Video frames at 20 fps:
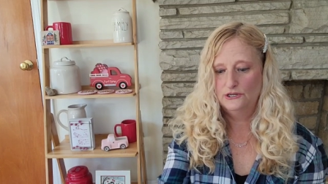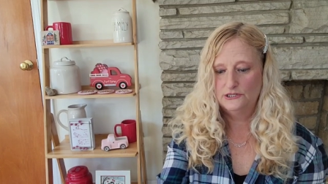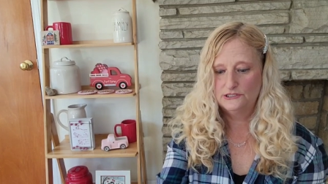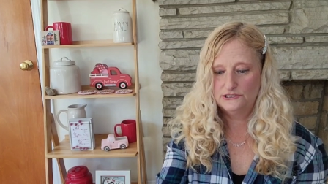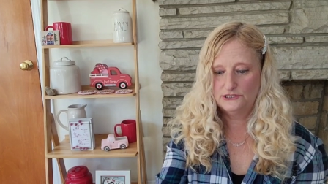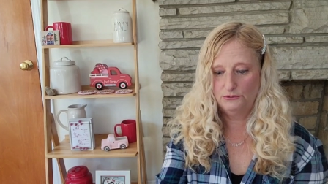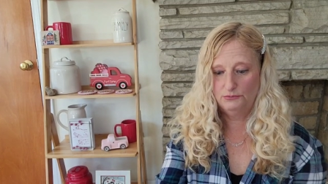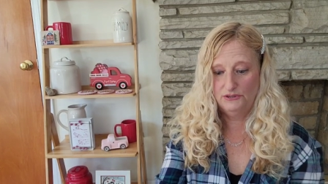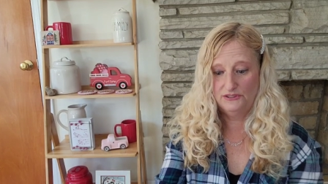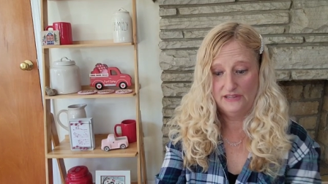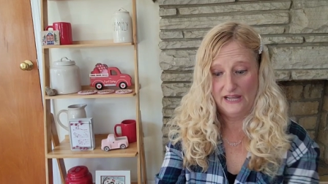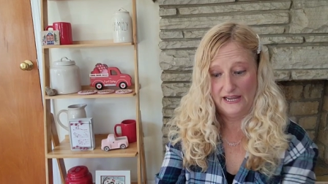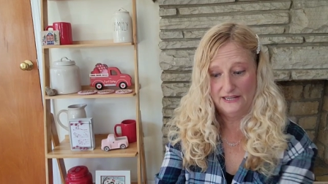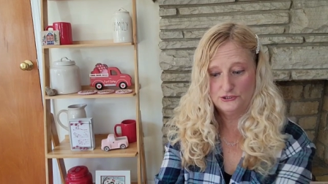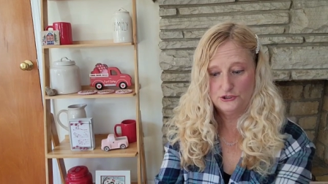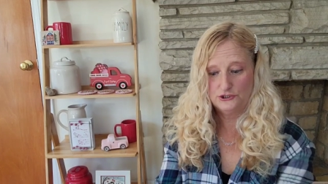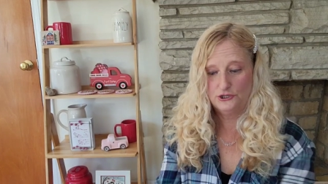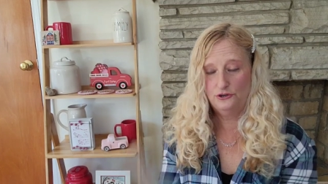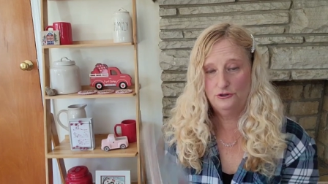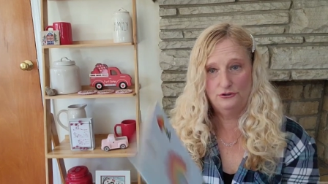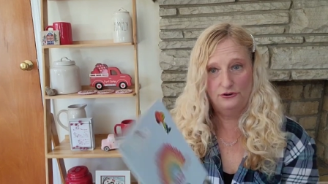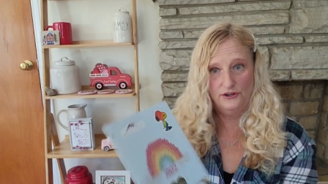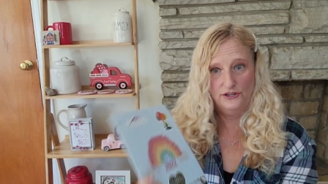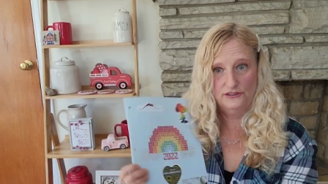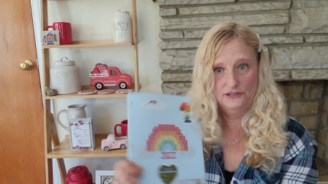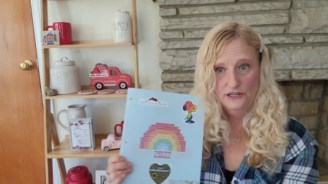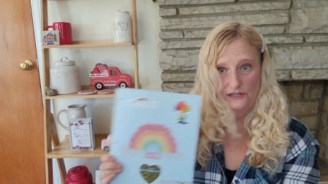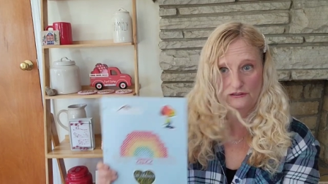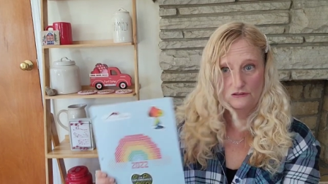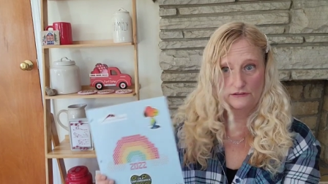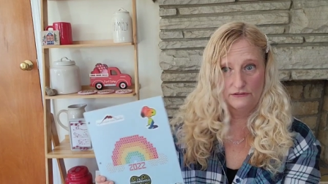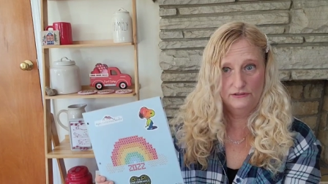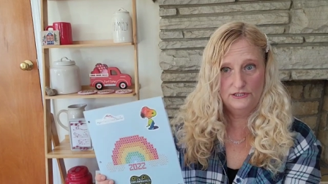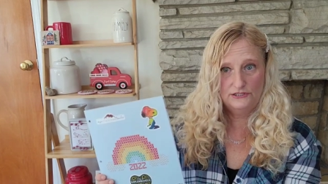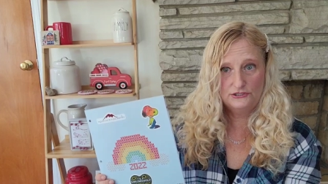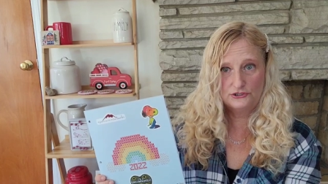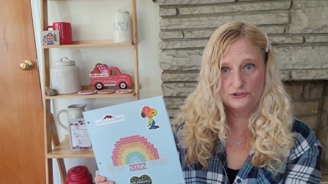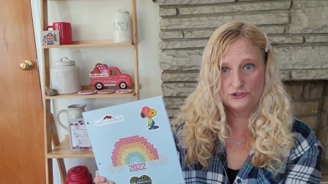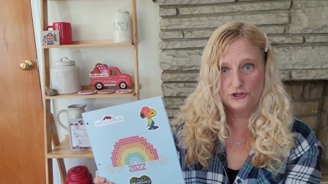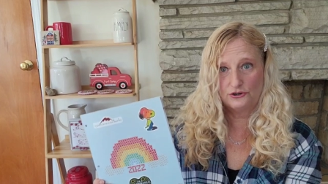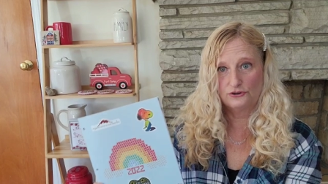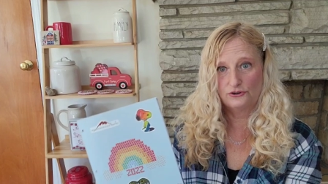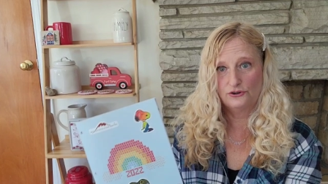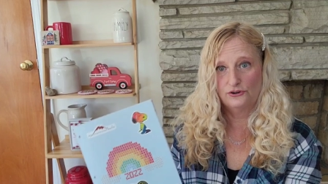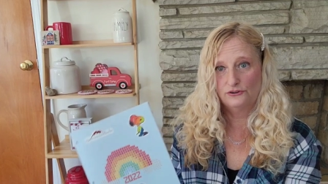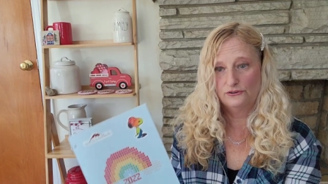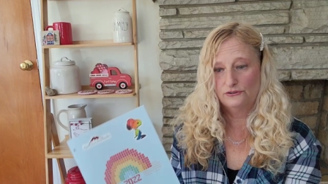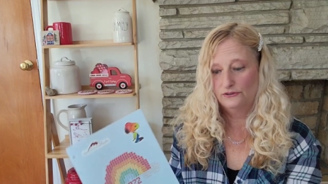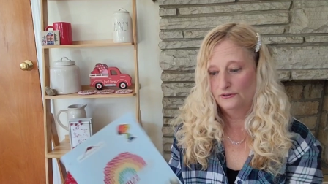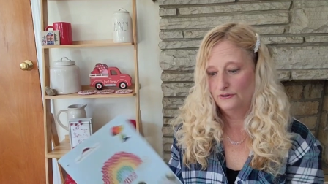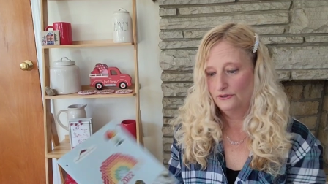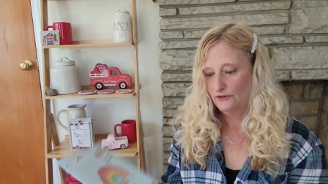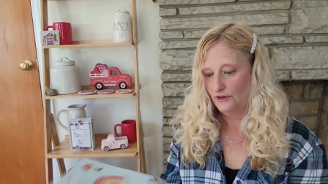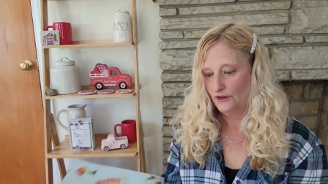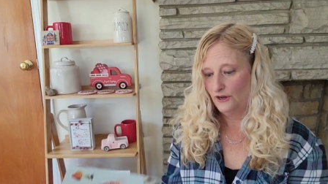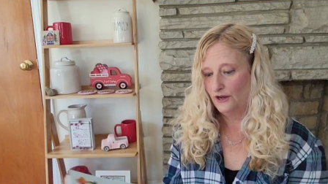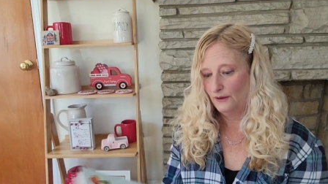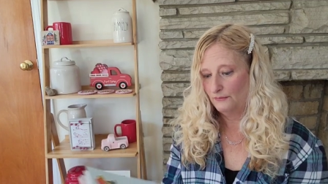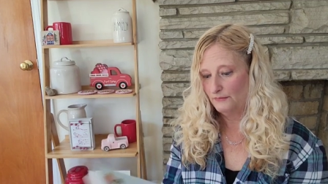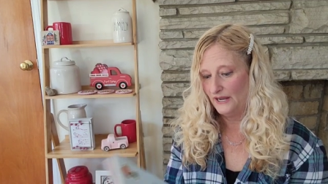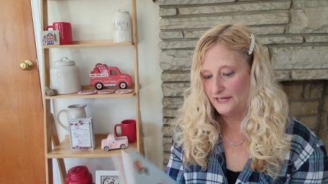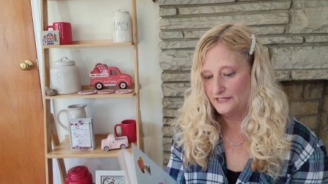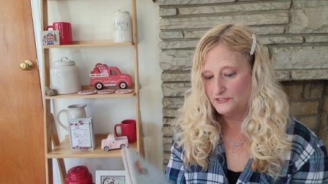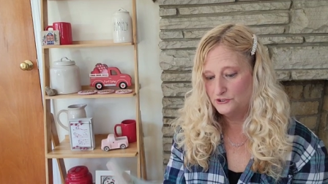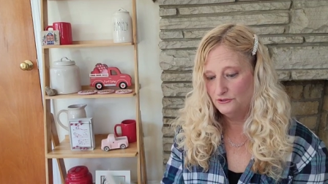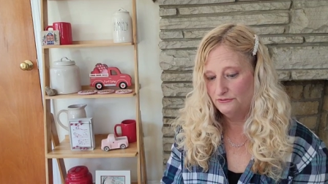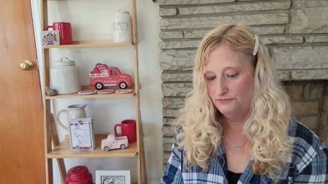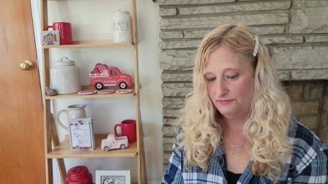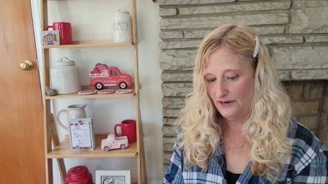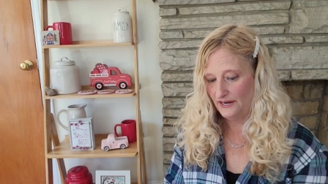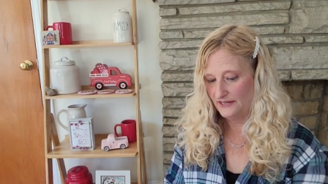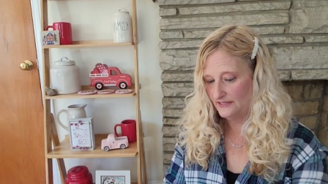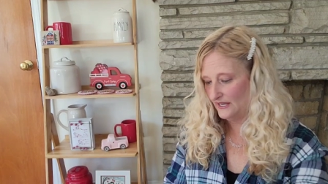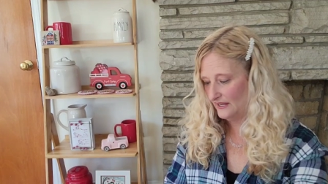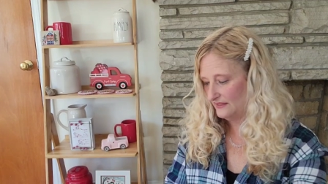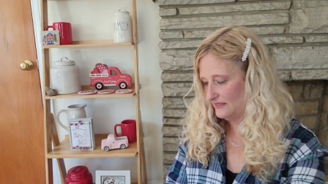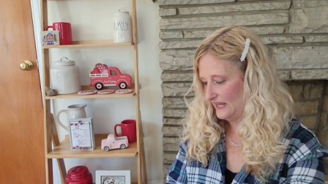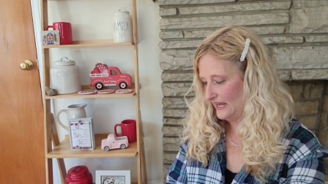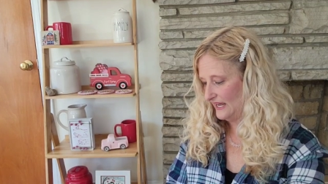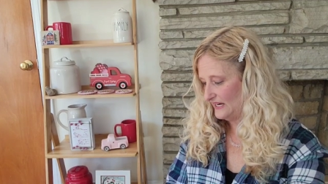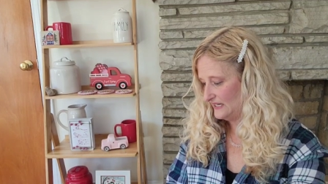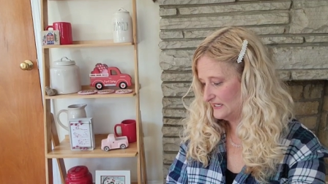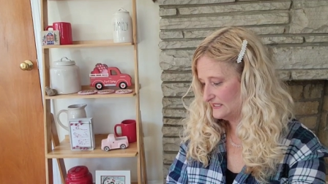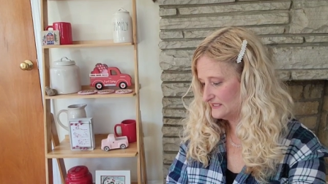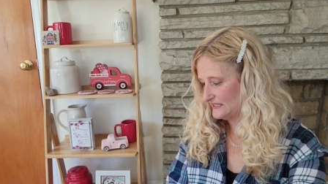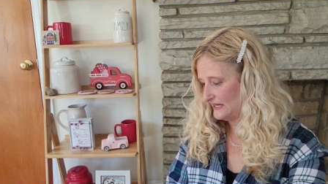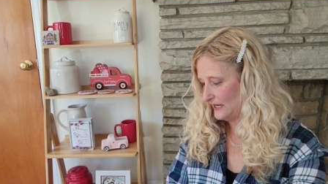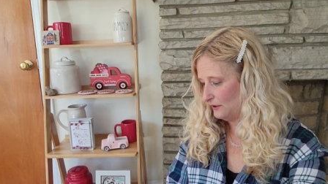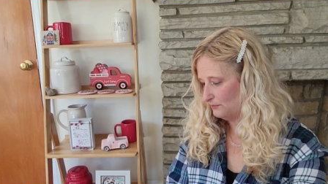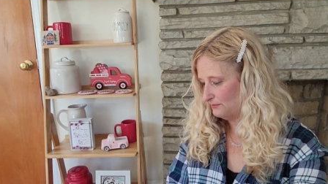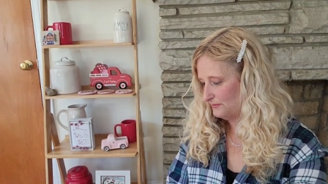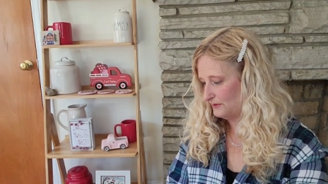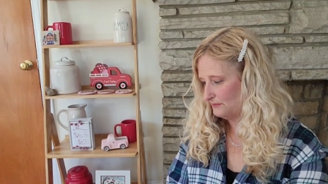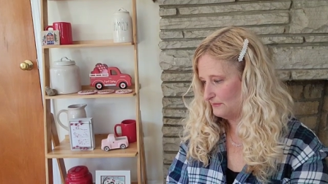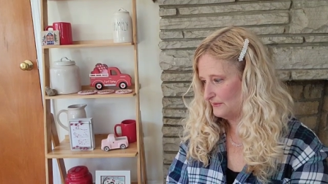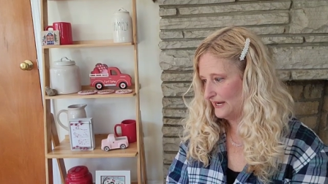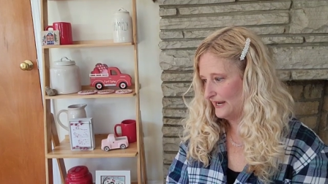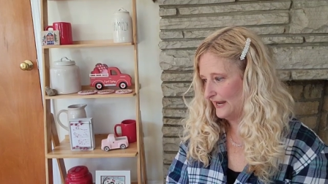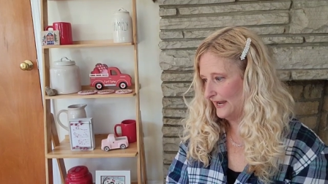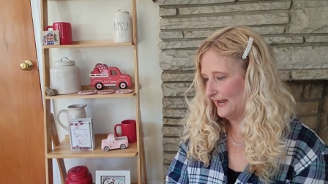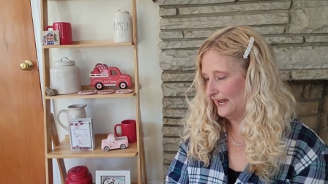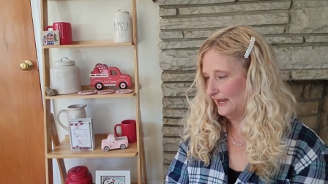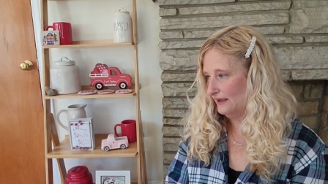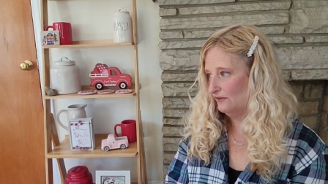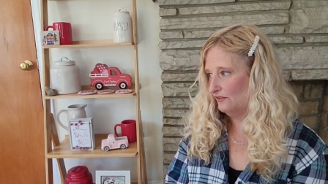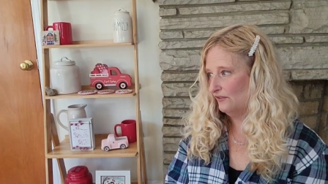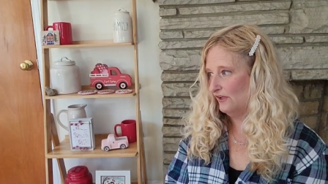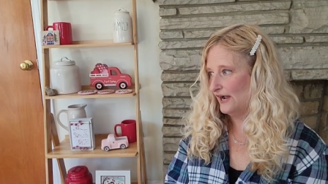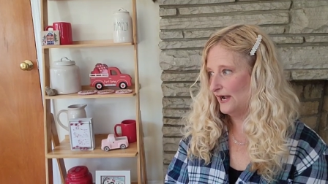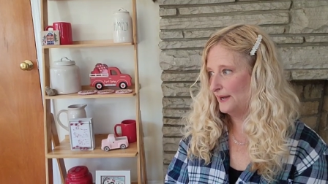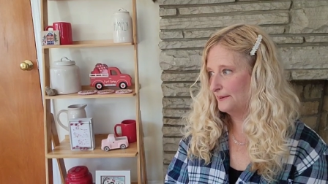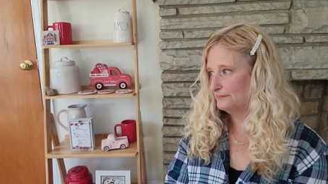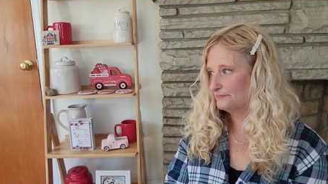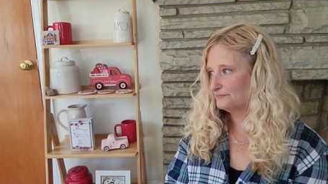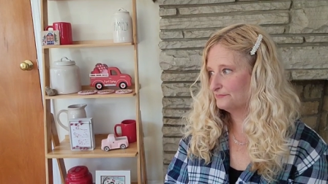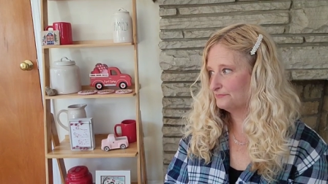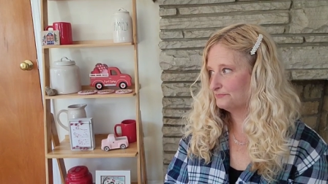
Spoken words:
So with that journal and then this journal, I do find that that is helping me out a lot.